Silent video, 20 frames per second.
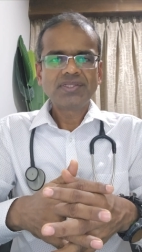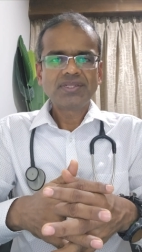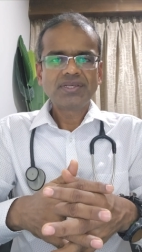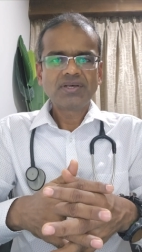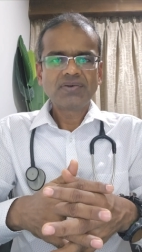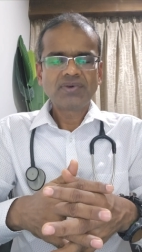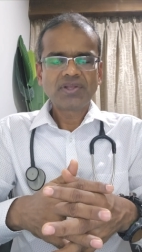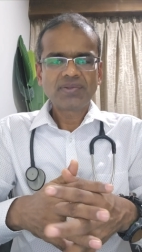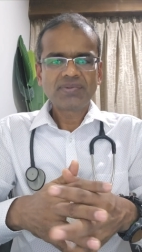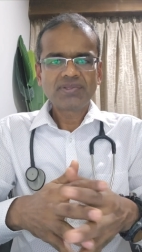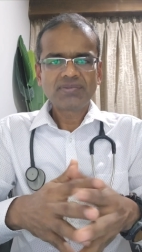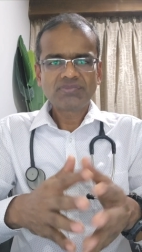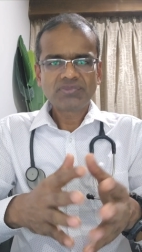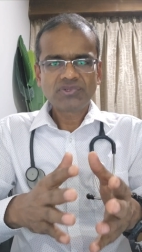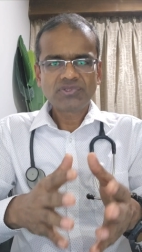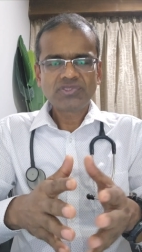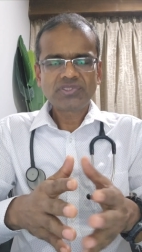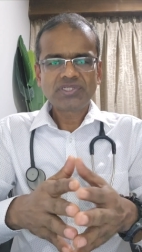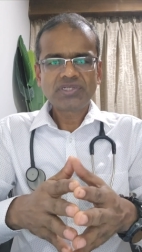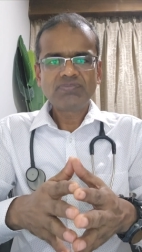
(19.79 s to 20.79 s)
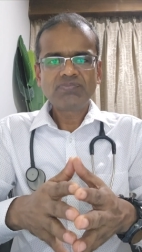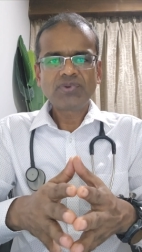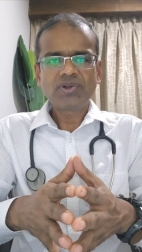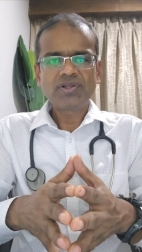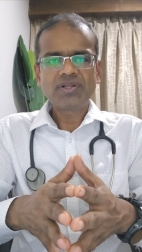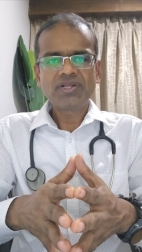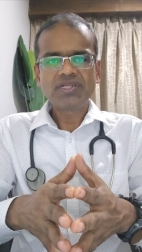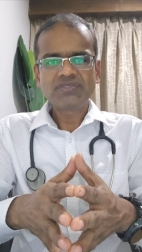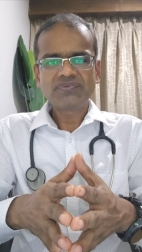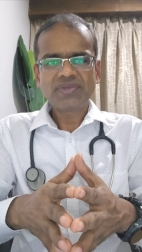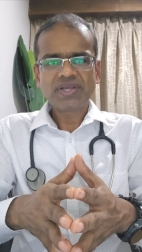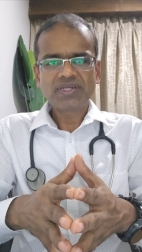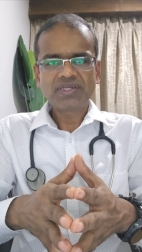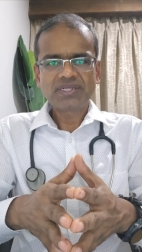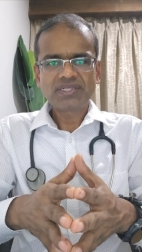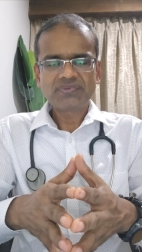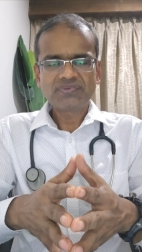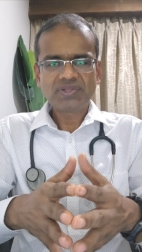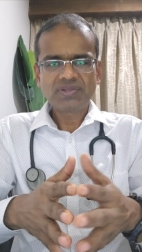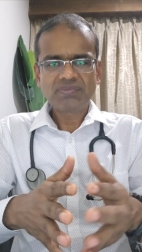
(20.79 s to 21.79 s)
the one of the most important risk
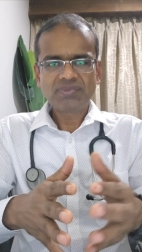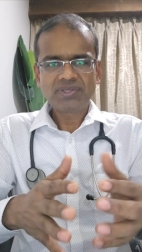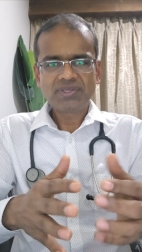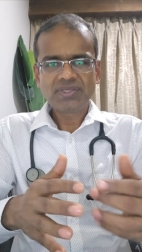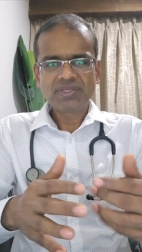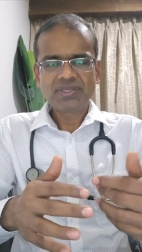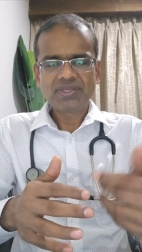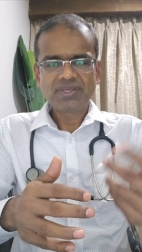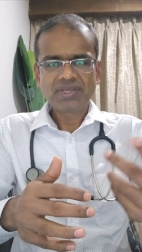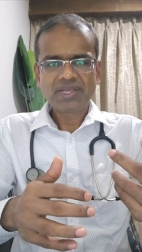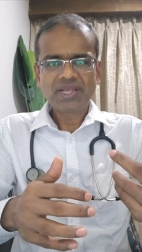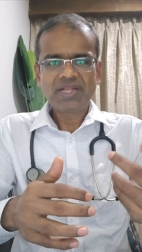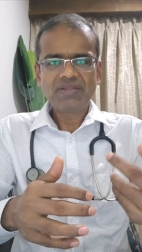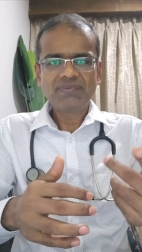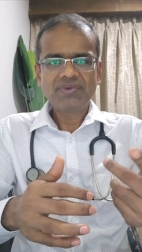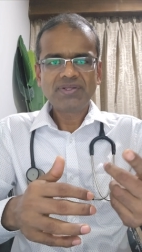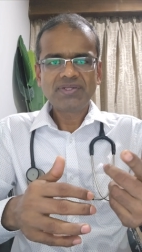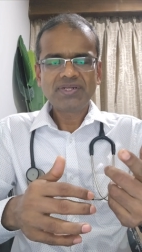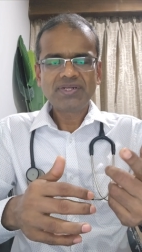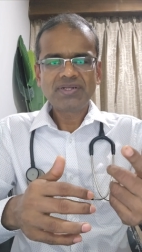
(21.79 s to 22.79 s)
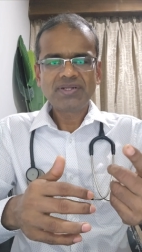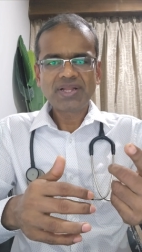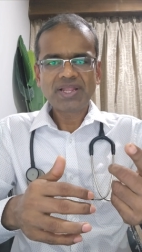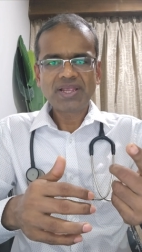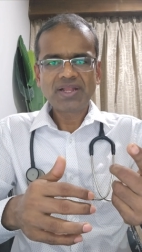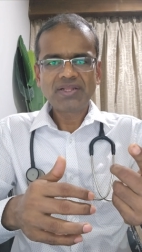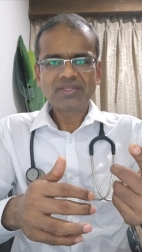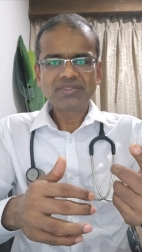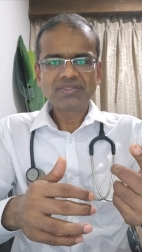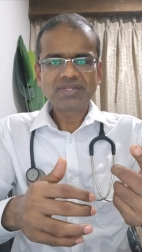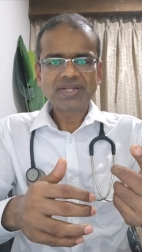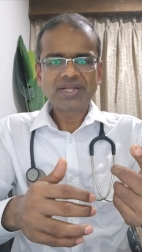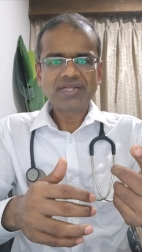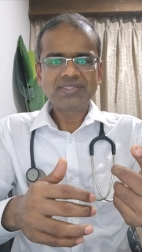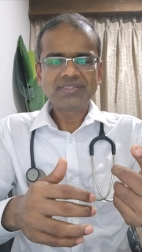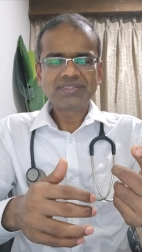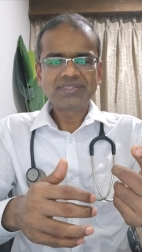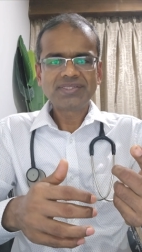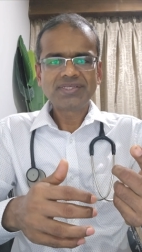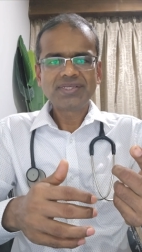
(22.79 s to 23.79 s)
factors will be elevated
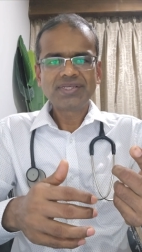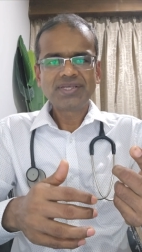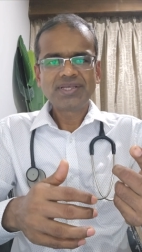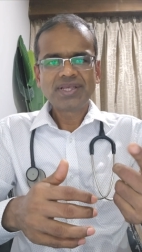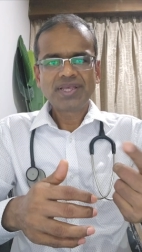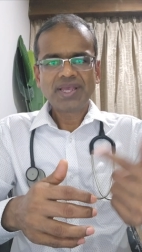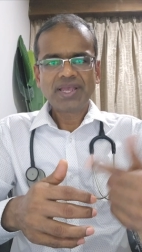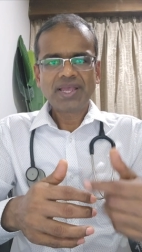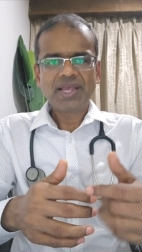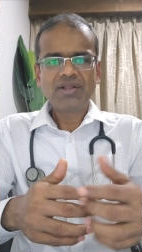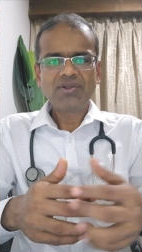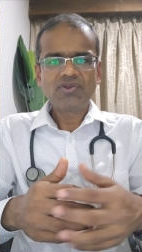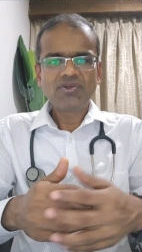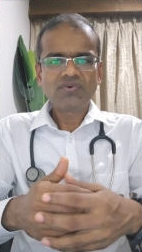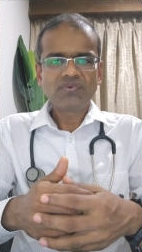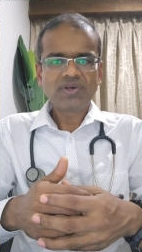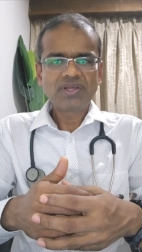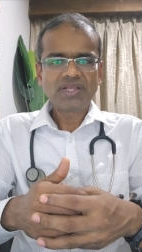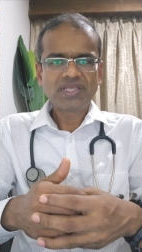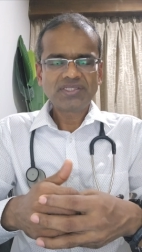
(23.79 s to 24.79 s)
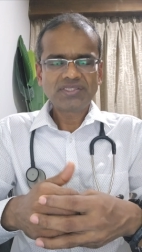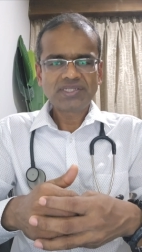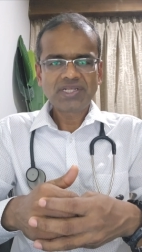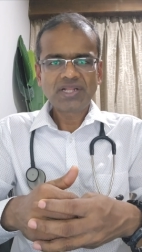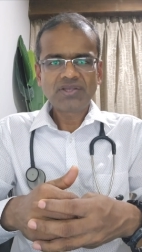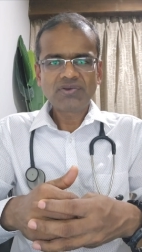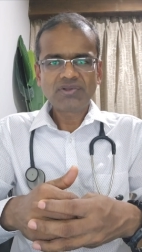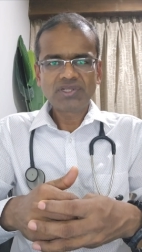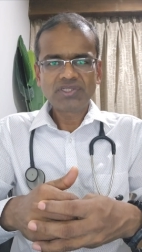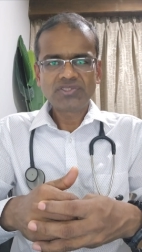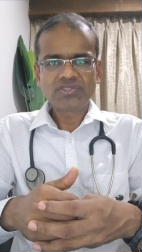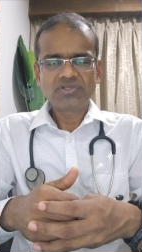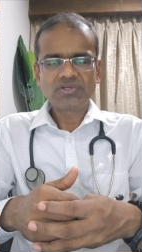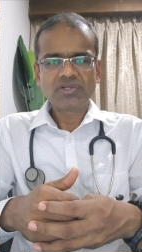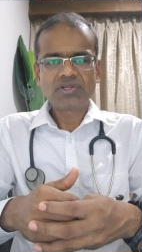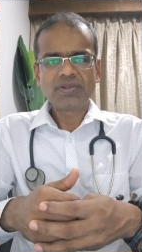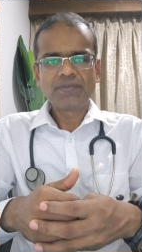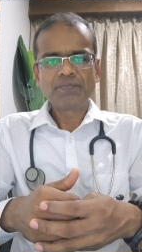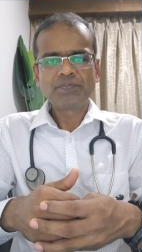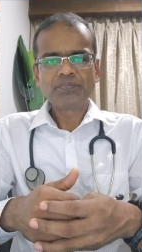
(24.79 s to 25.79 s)
triglycerides and lower HDL
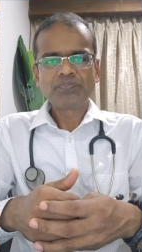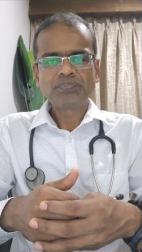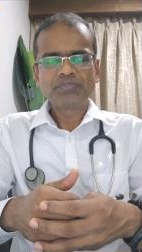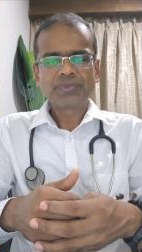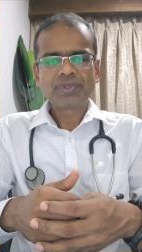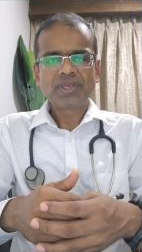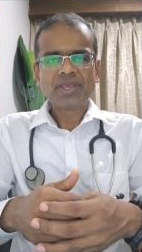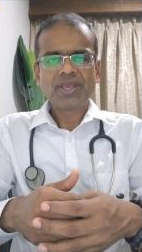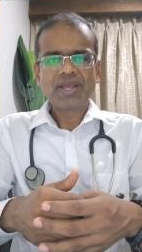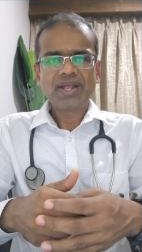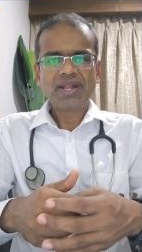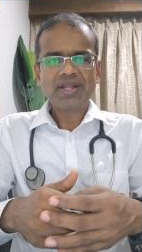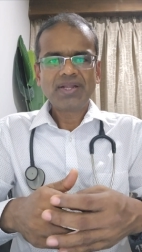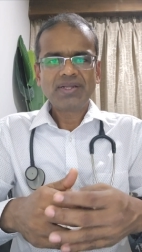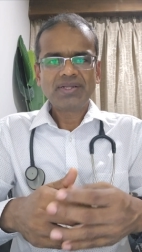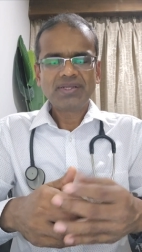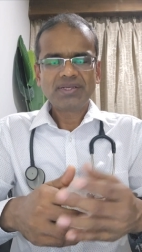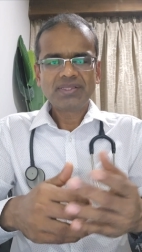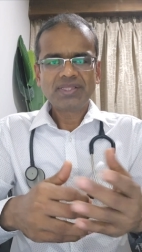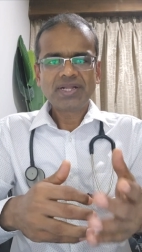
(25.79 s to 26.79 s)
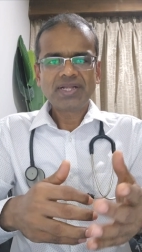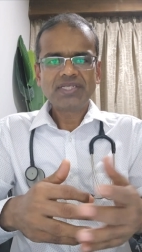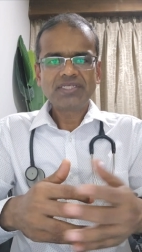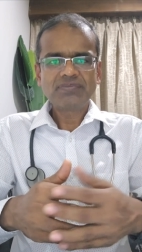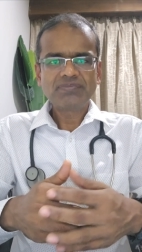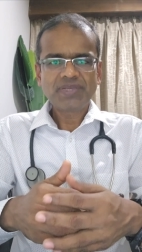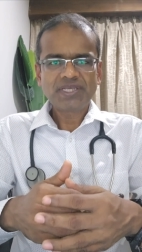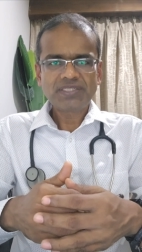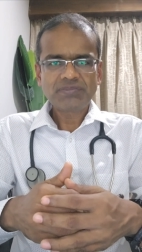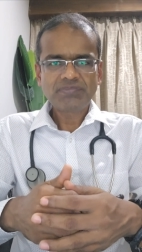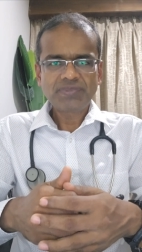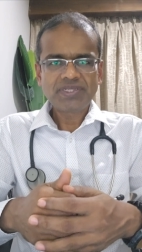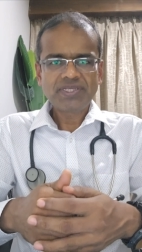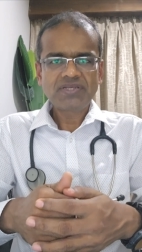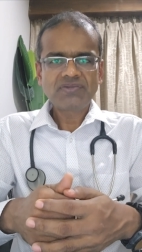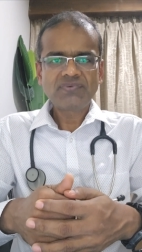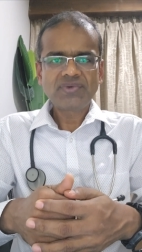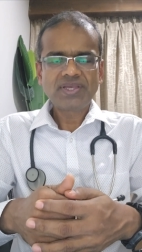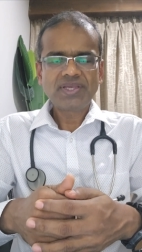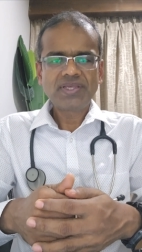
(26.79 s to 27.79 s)
cholesterol, and uh, that is best
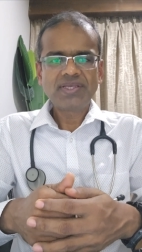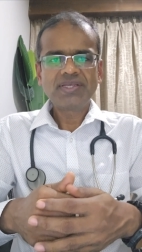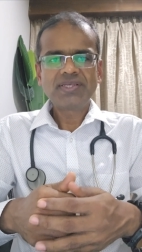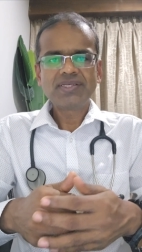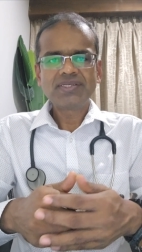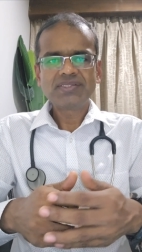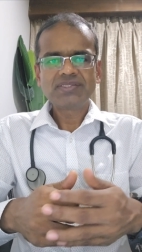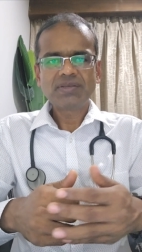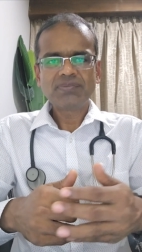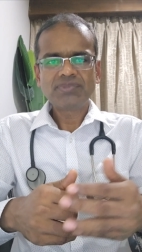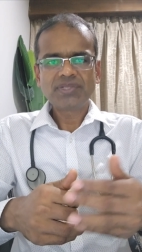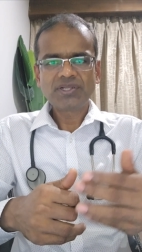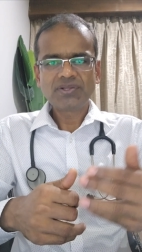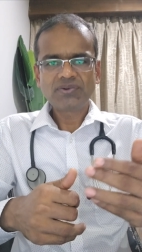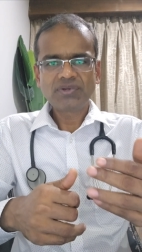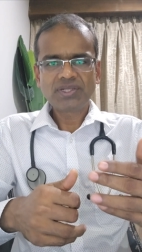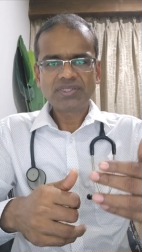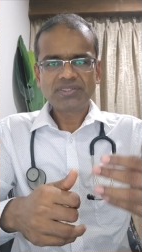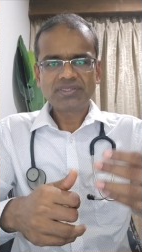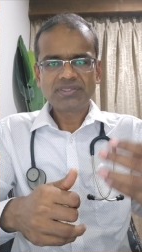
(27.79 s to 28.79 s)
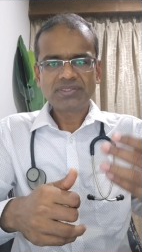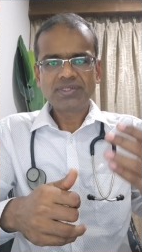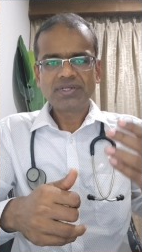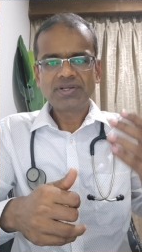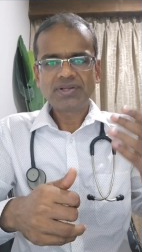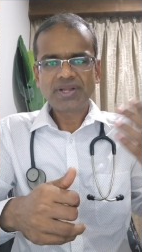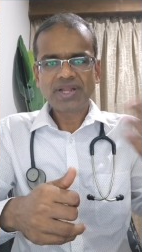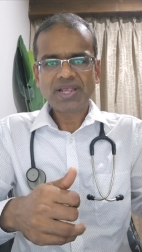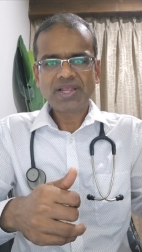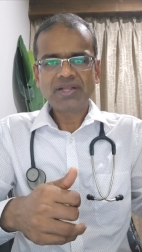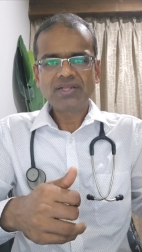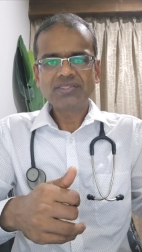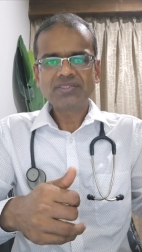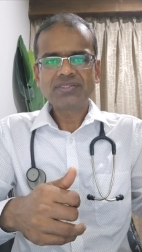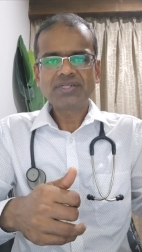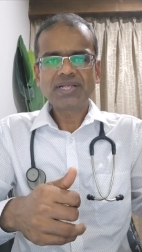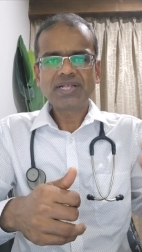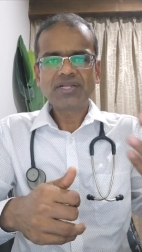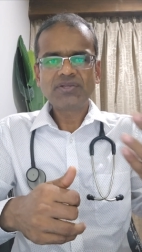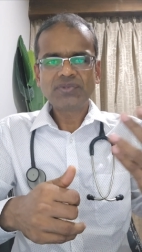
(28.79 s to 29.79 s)
measured by something known as
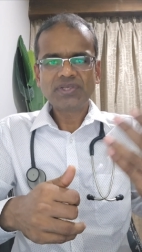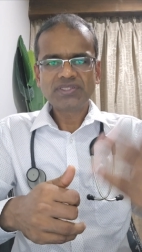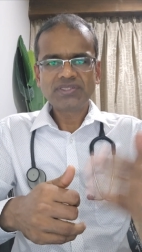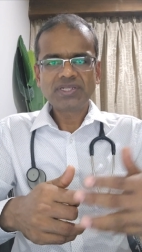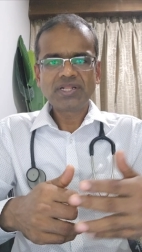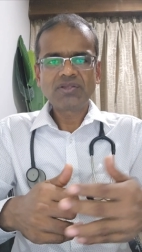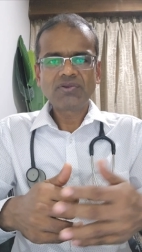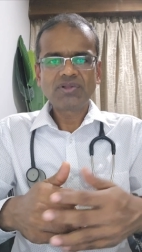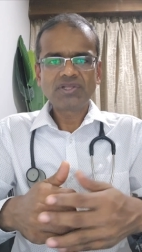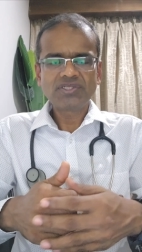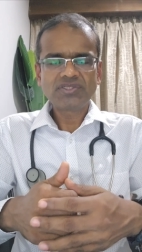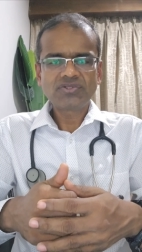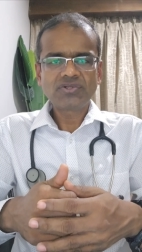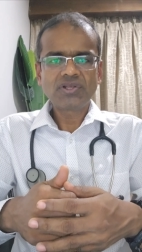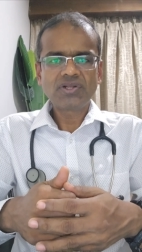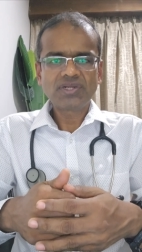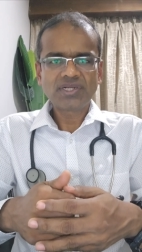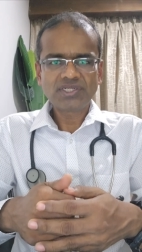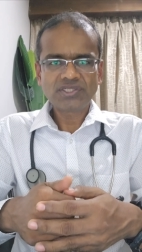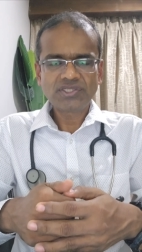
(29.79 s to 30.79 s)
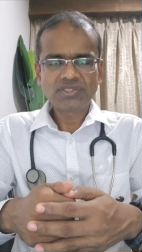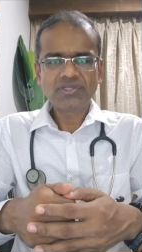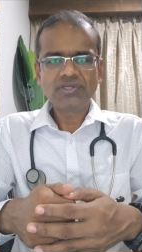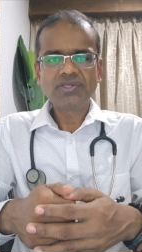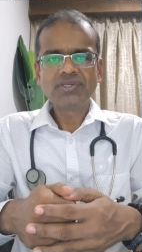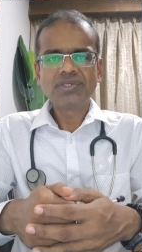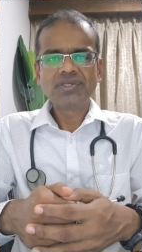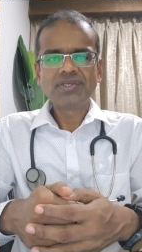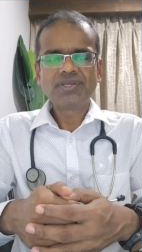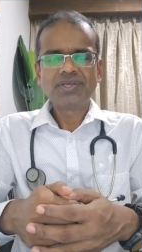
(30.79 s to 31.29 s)
triglyceride to HDL cholesterol ratio